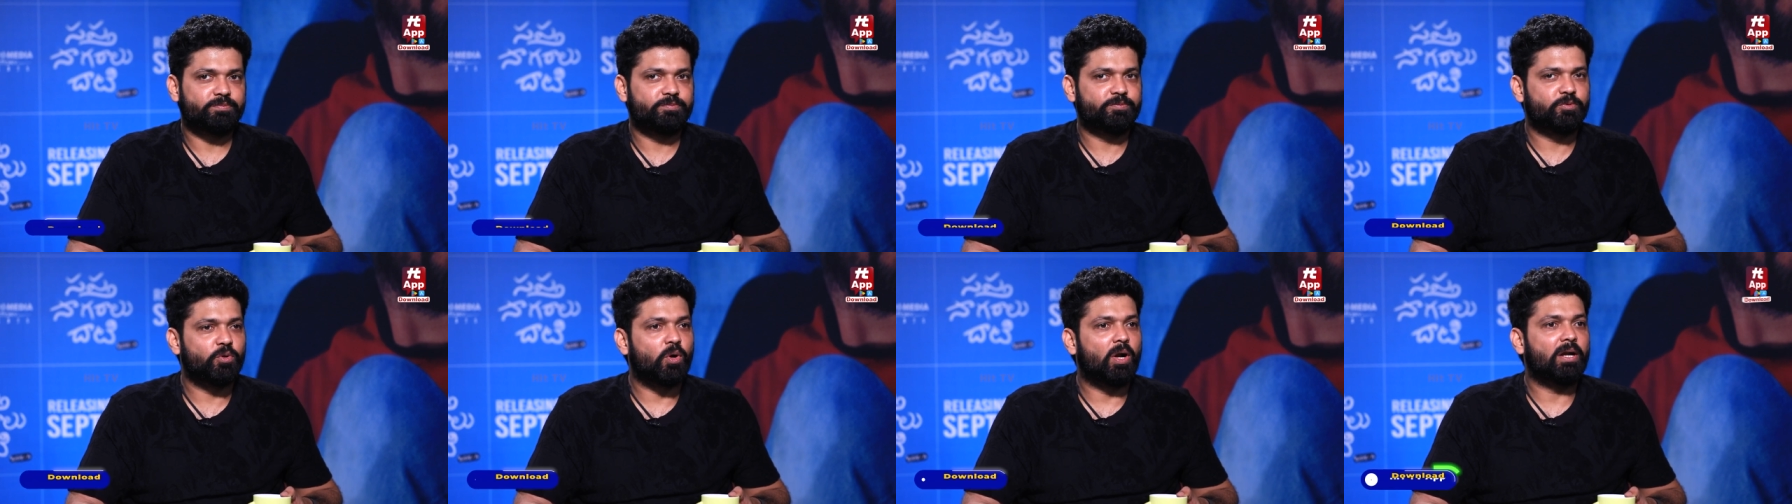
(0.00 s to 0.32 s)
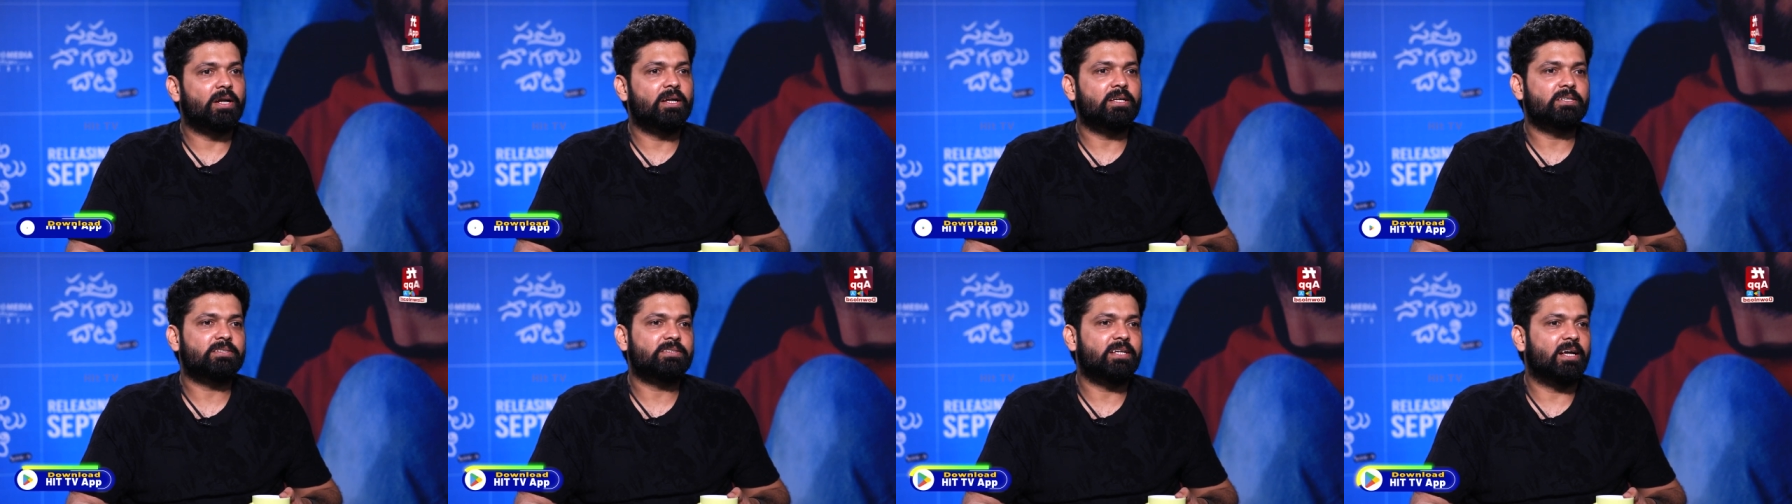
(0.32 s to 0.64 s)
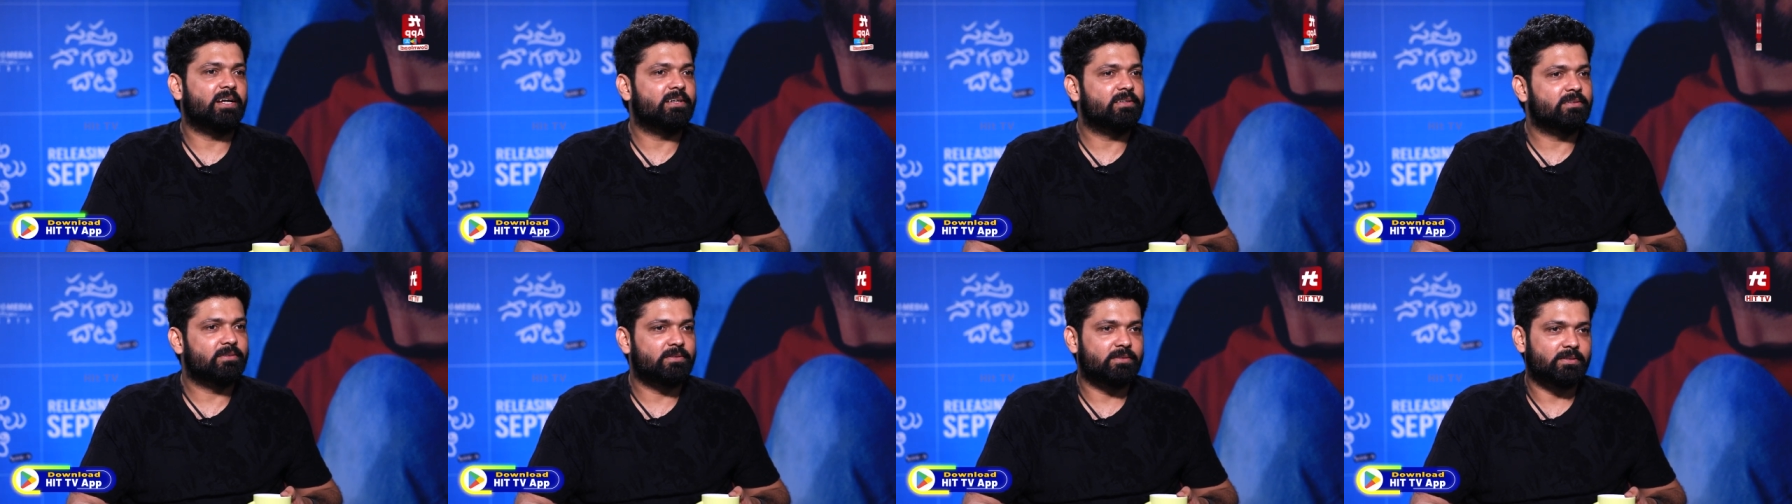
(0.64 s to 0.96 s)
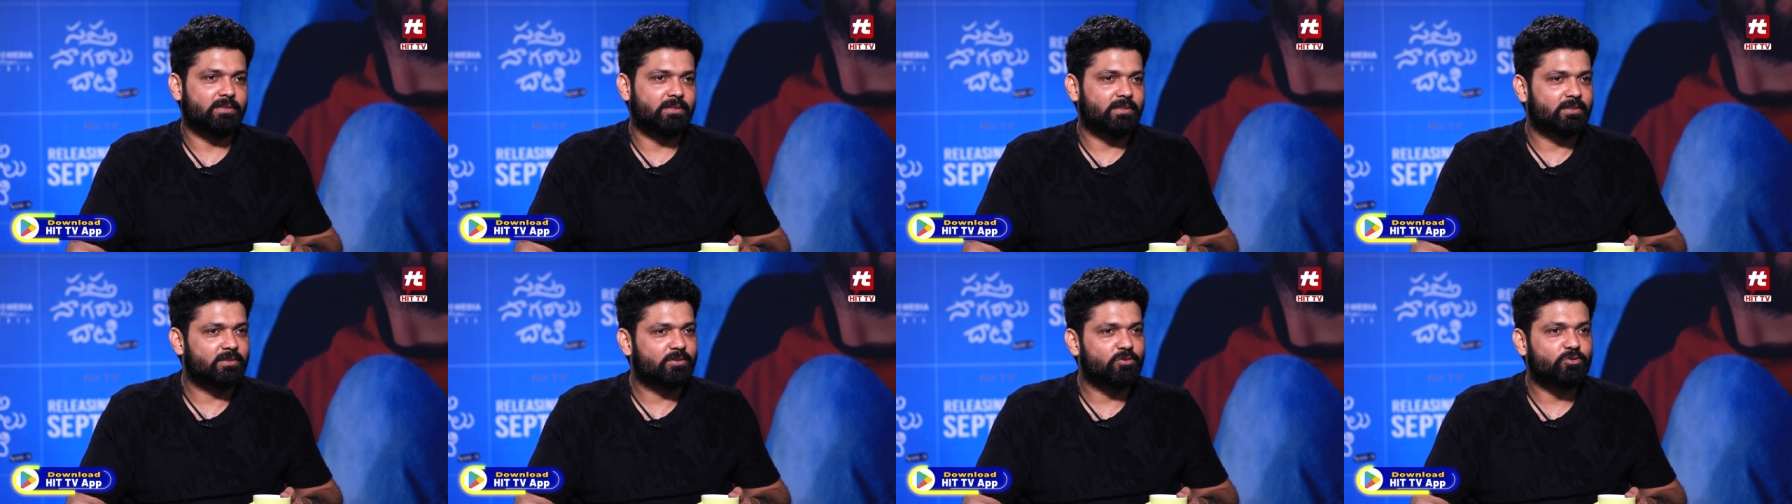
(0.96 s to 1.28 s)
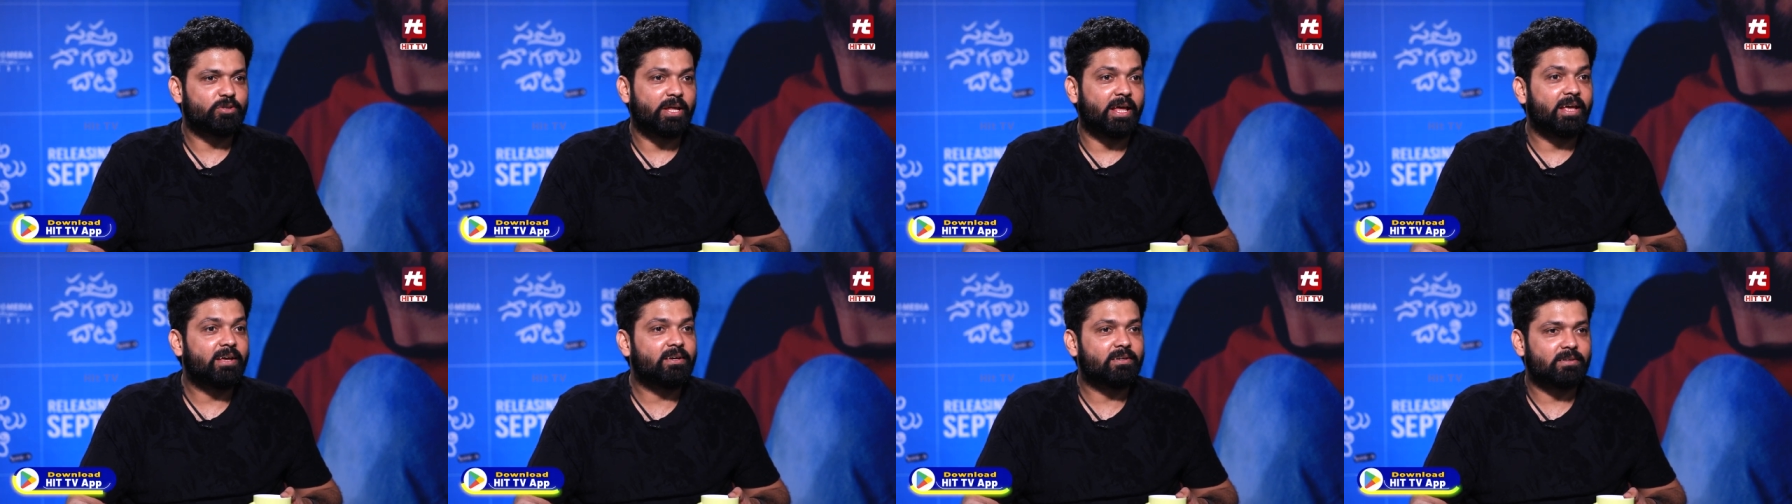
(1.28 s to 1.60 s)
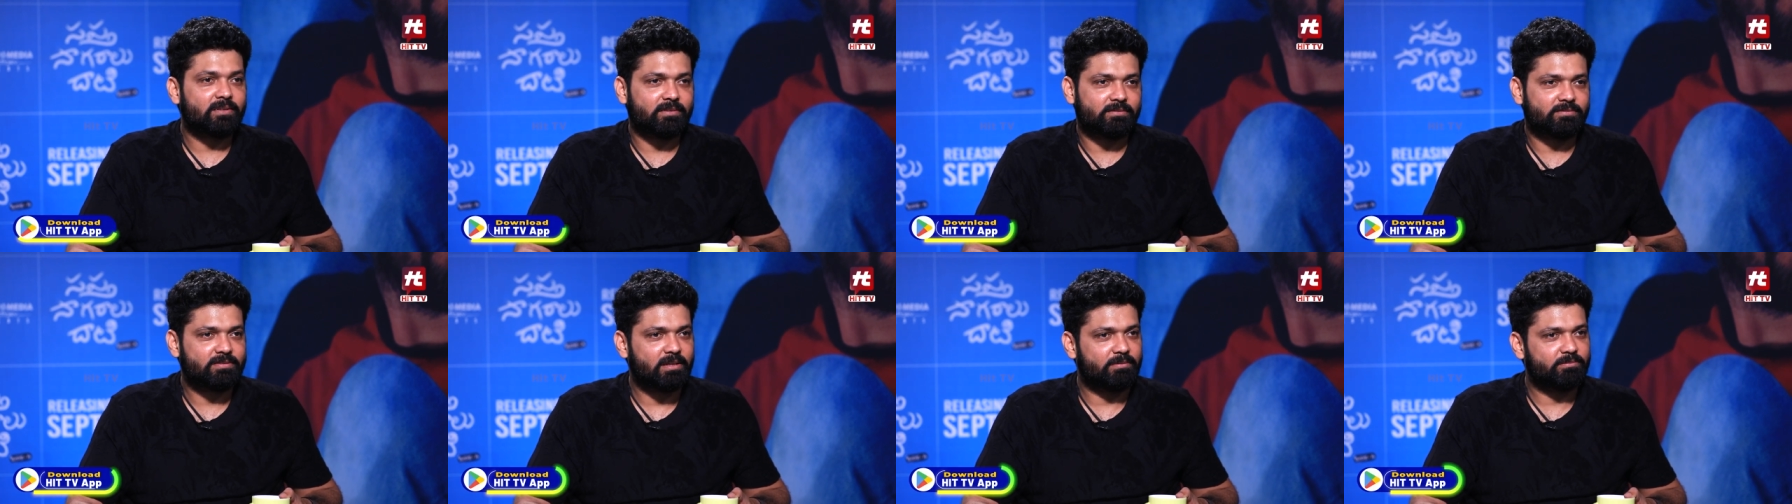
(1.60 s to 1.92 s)
to understand, uh, to take
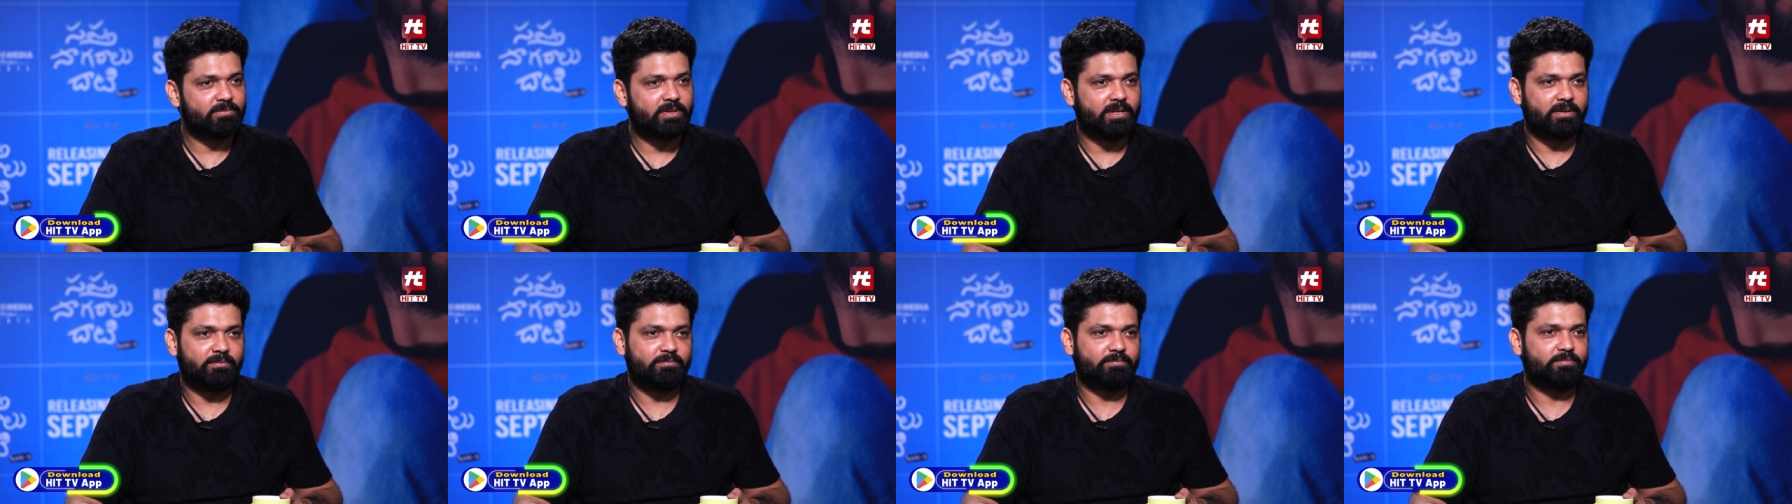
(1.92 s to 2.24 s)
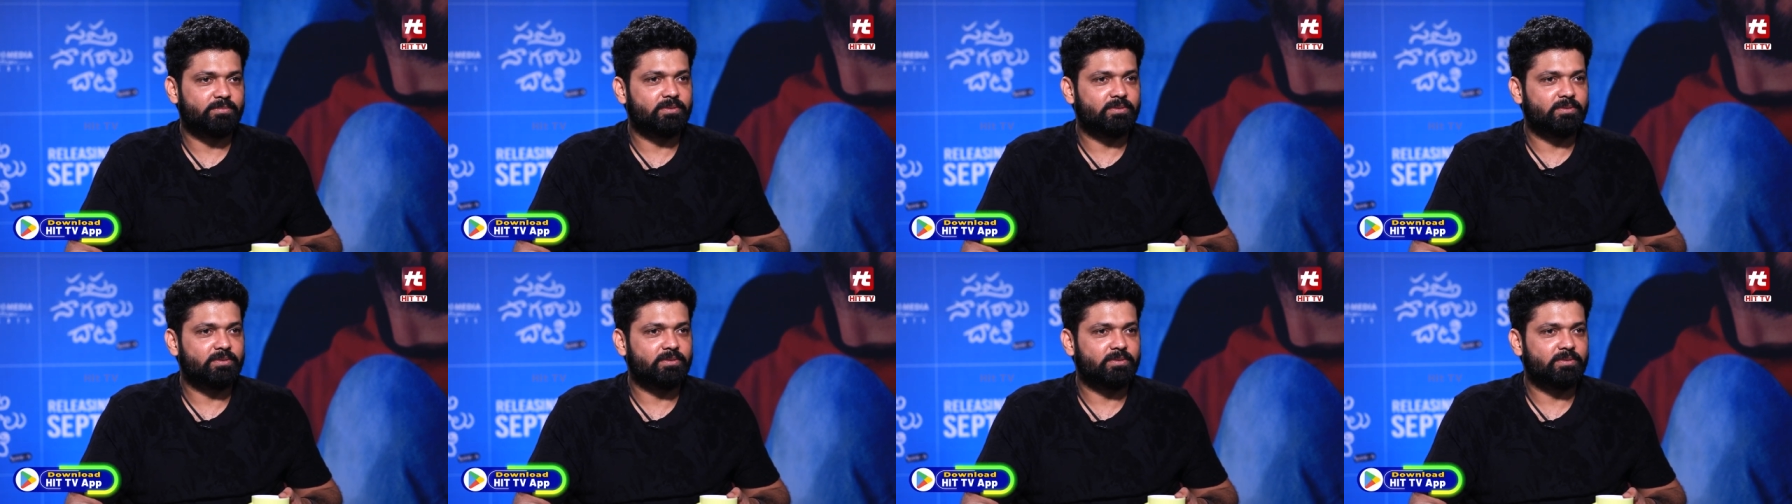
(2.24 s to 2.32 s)
if something,